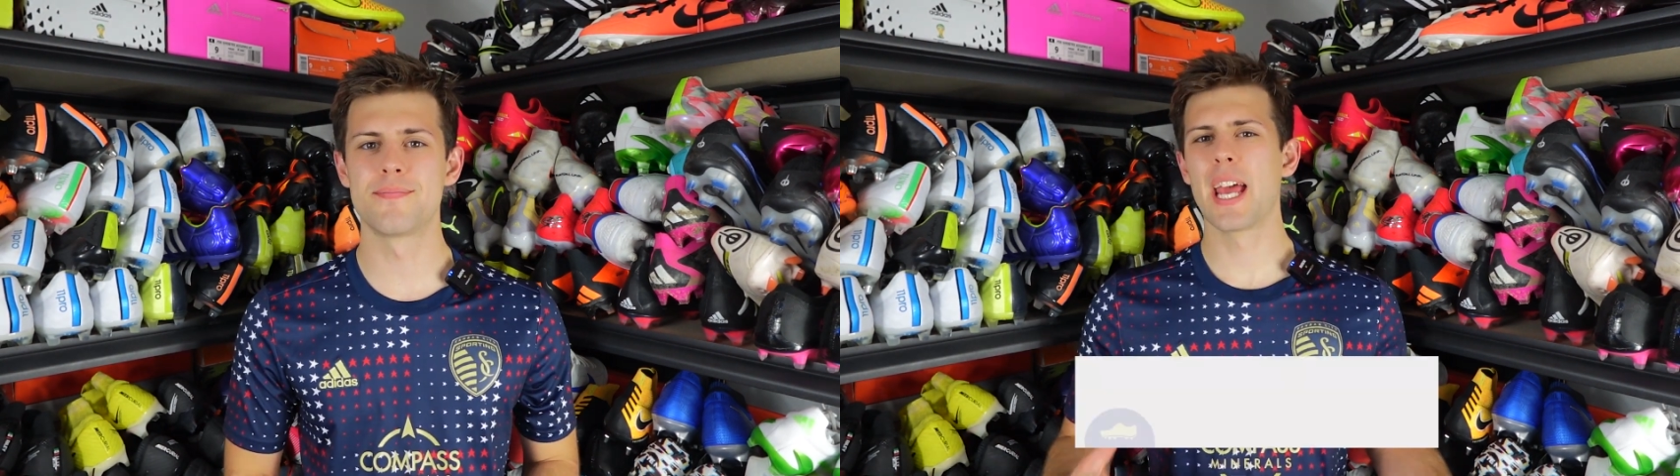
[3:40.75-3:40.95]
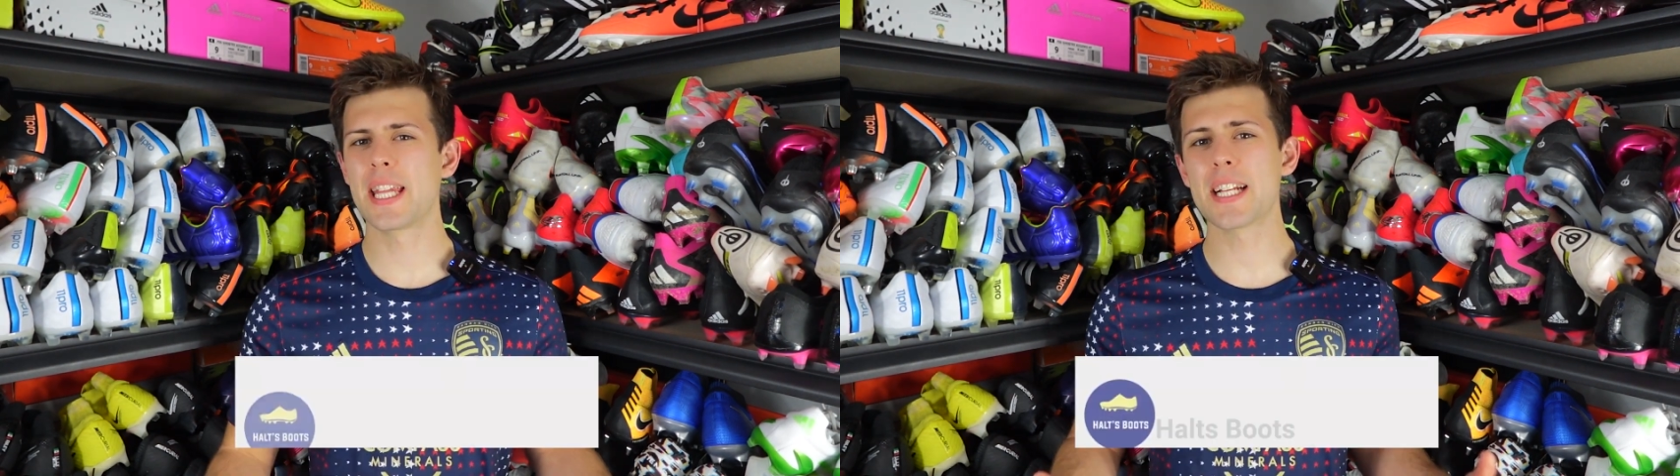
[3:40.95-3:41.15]

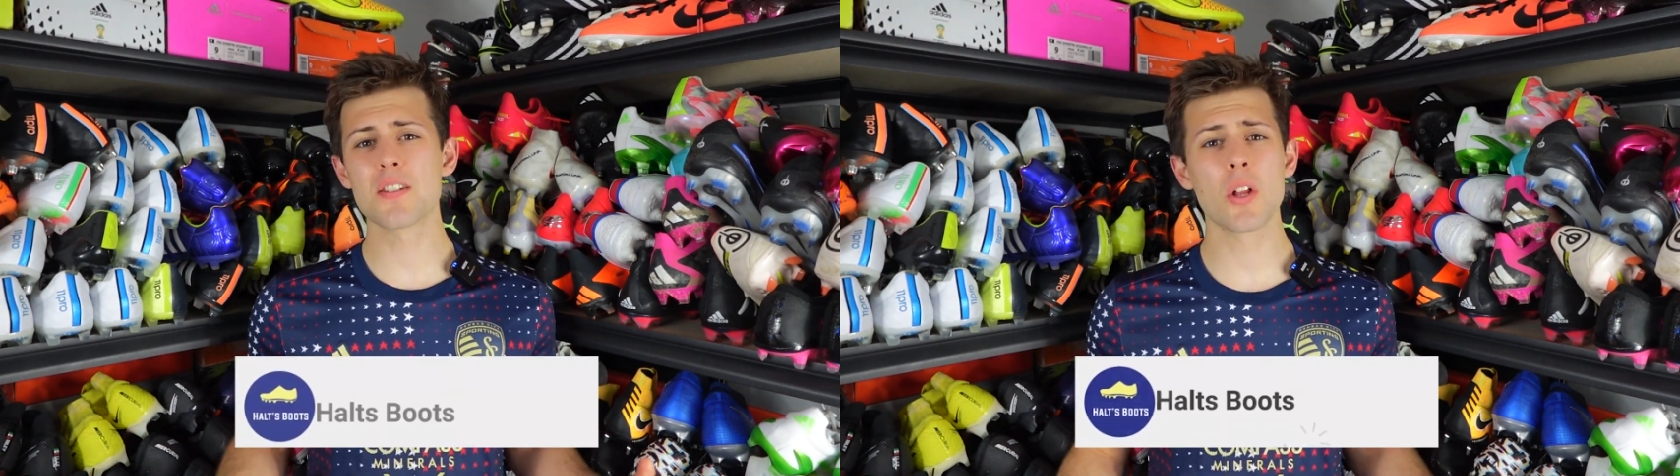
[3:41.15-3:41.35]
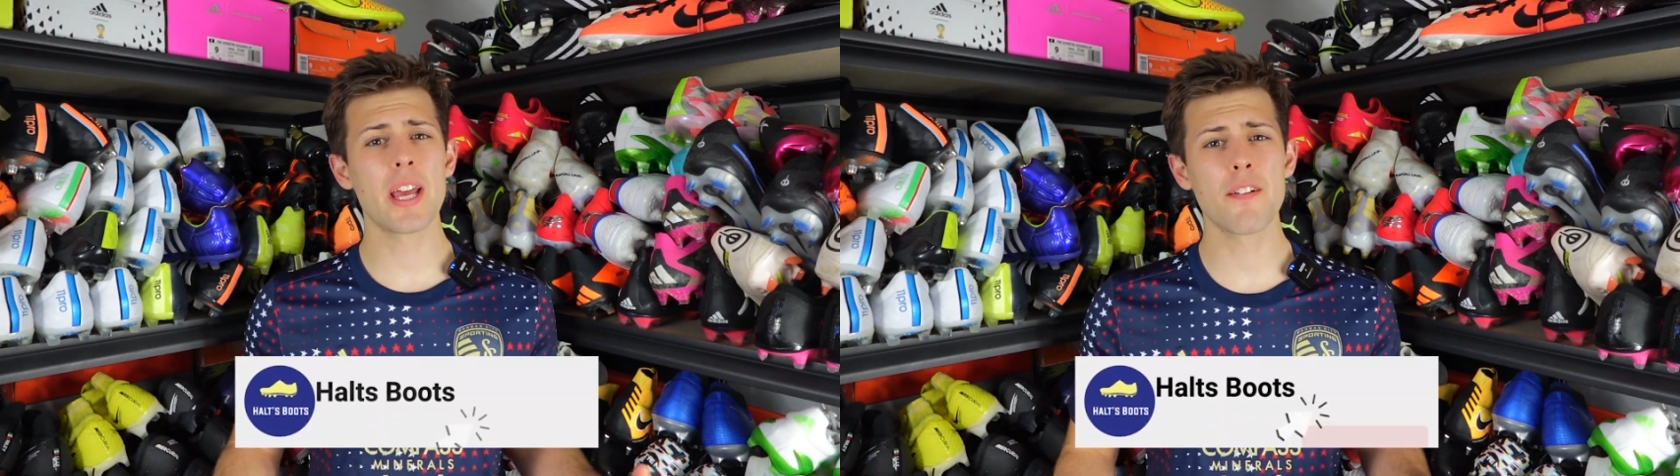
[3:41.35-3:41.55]
And that's
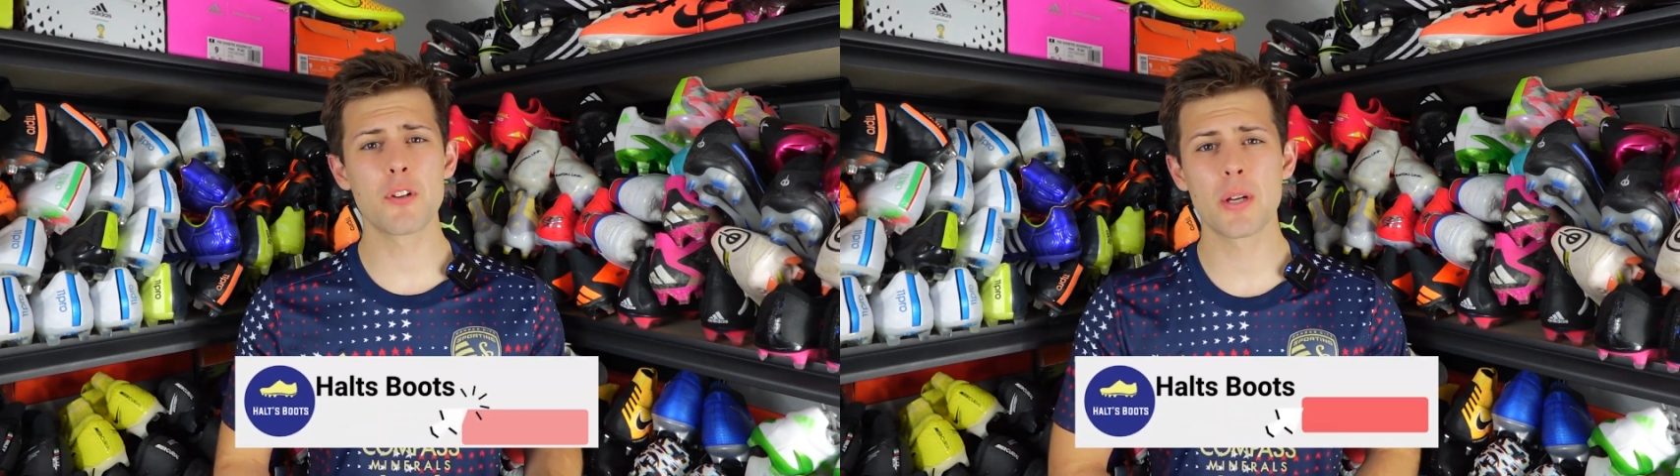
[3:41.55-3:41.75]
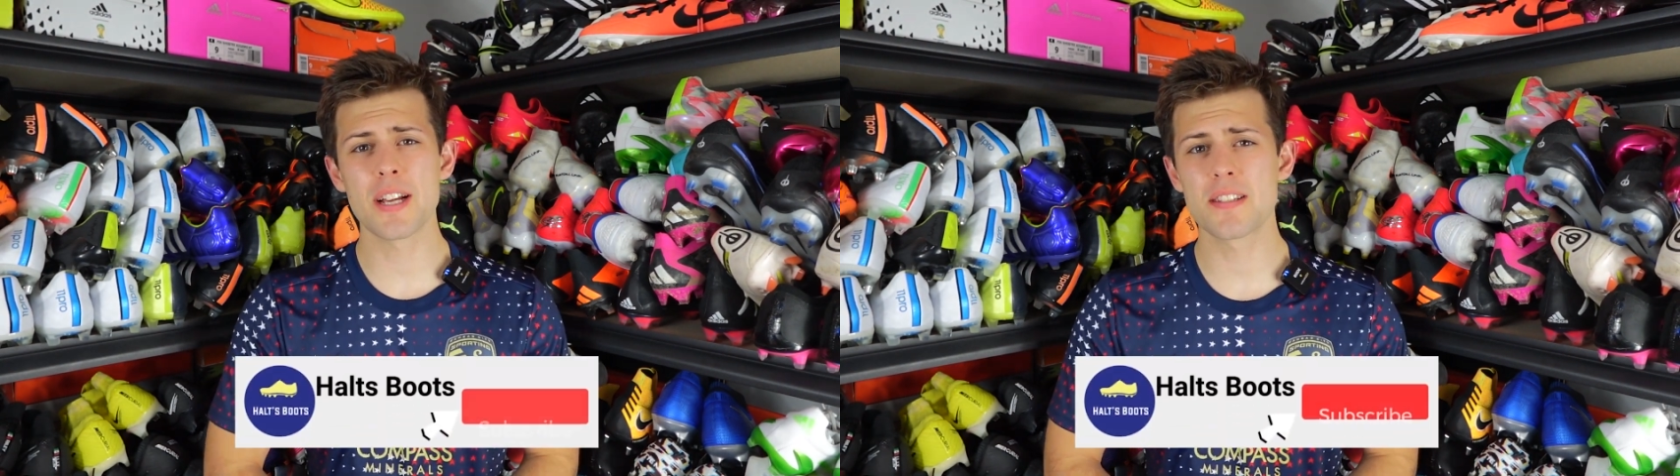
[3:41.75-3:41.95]
all I have
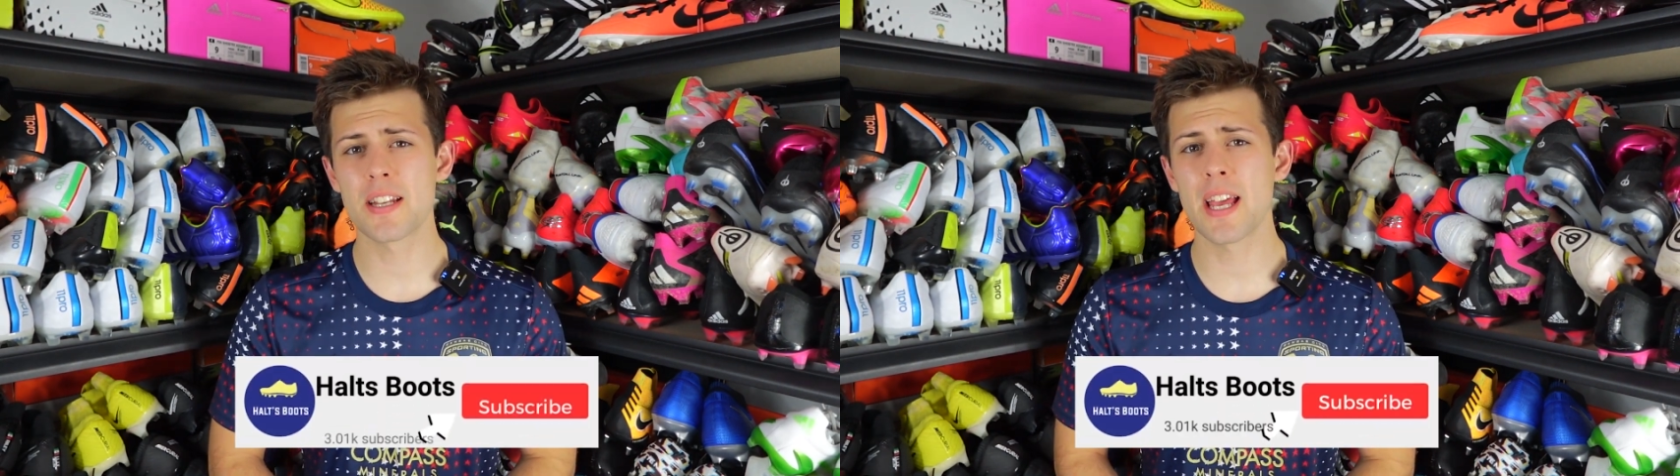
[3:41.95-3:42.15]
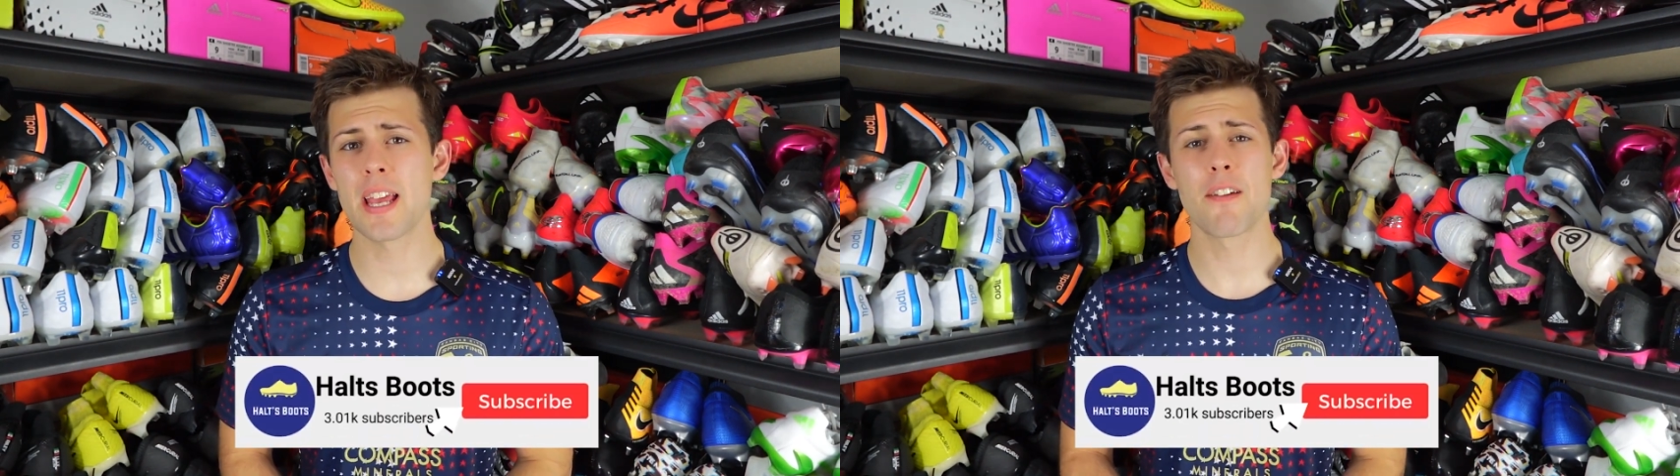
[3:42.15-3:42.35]
for you guys today.